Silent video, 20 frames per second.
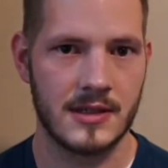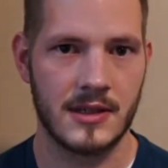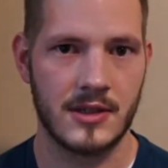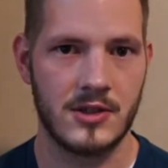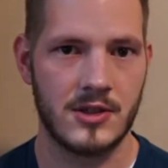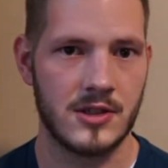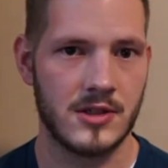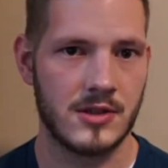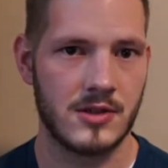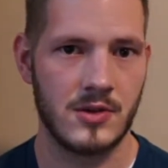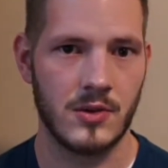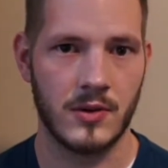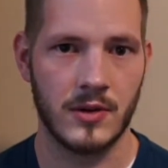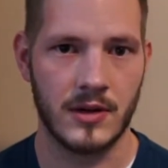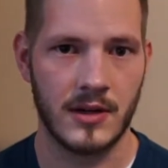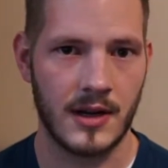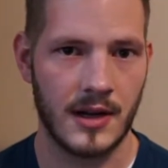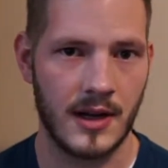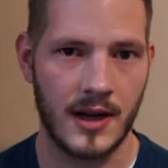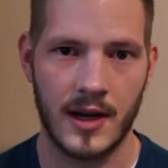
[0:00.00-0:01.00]
such as
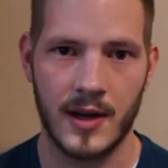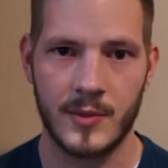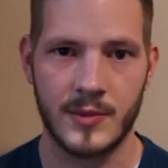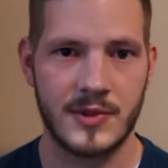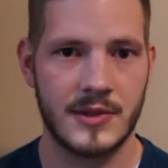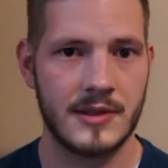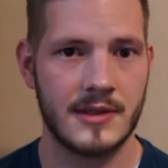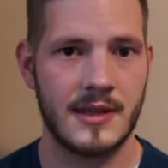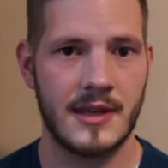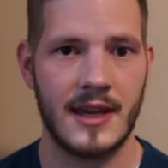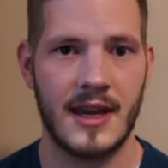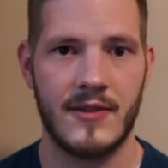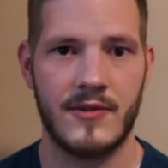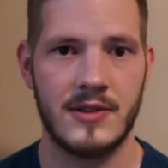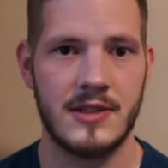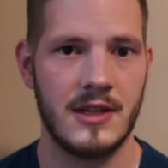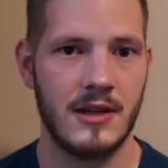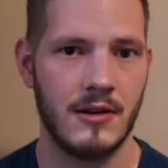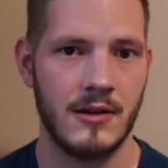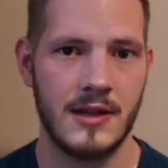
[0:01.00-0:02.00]
doorknobs,
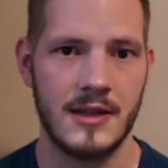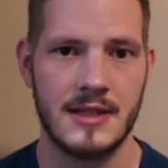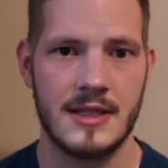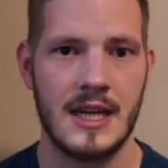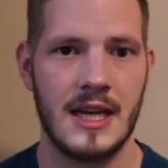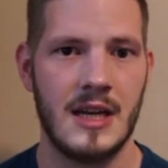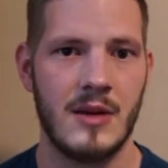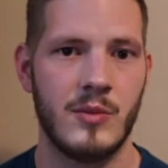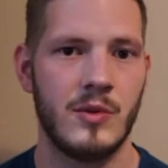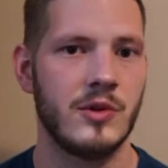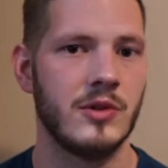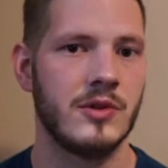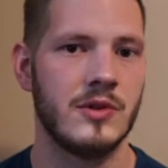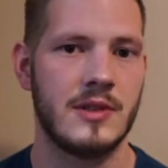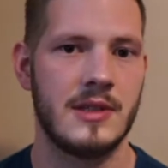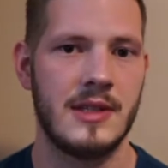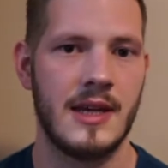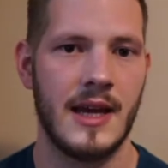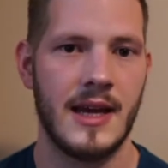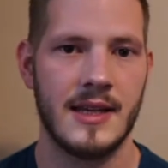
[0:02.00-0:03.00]
cafeteria tables,
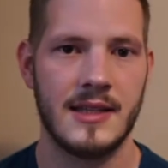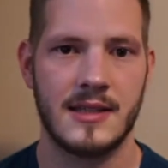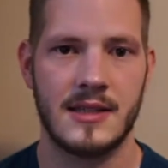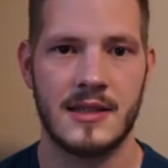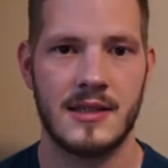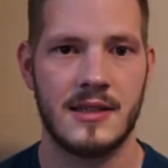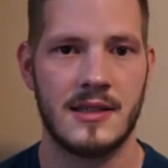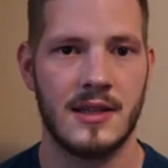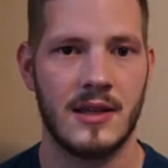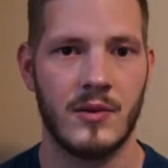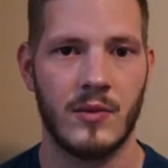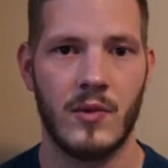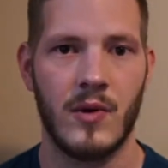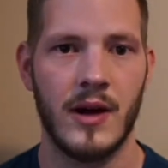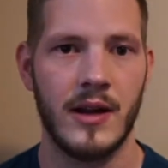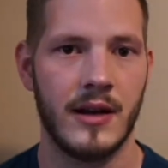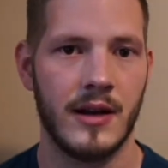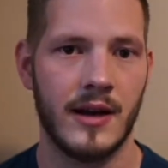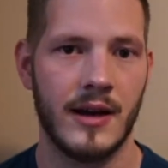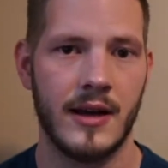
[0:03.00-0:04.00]
desks, and
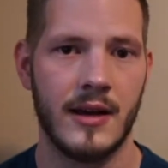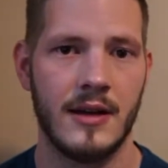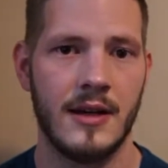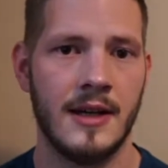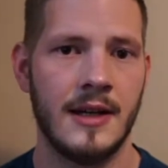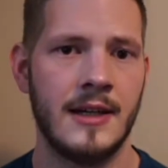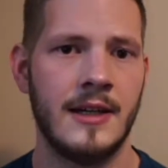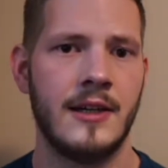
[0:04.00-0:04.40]
whatnot,